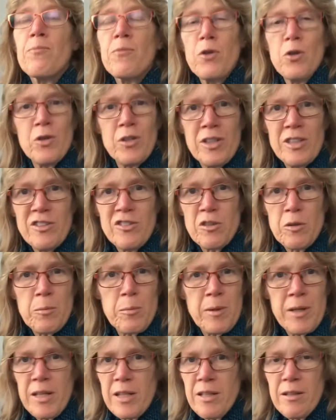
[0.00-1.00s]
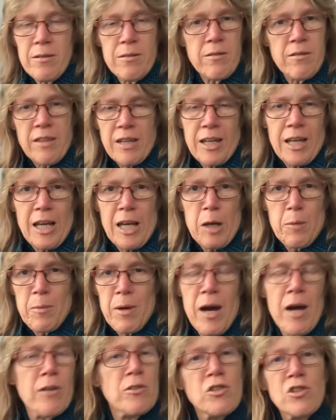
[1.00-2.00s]
you need to be thinking
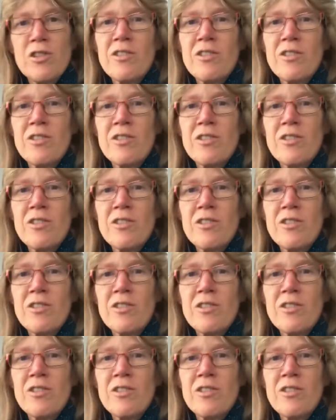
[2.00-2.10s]
about.